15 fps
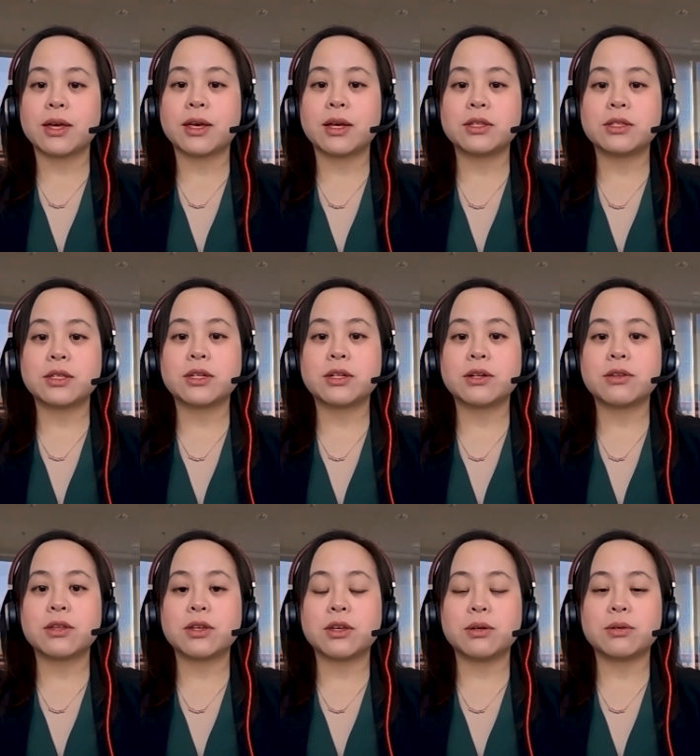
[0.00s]
consider
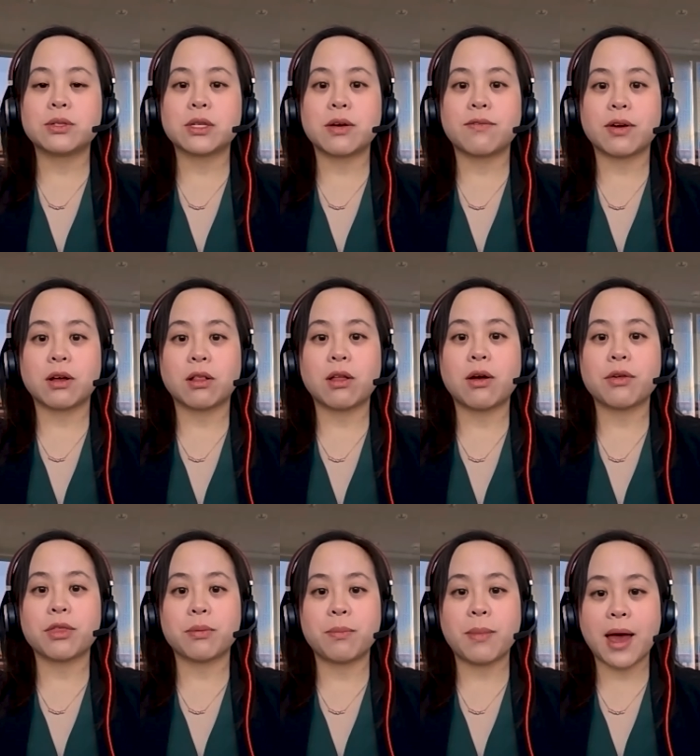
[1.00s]
the use of a
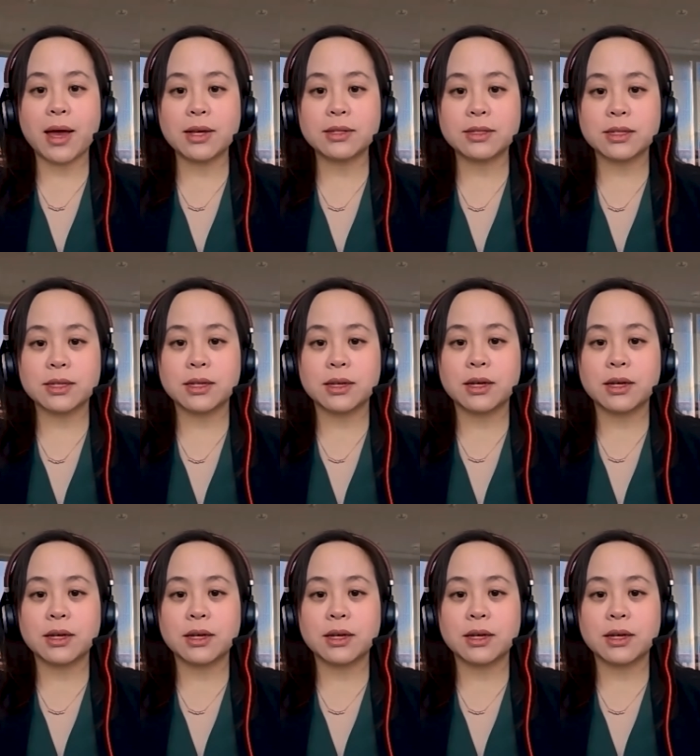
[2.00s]
cloth mask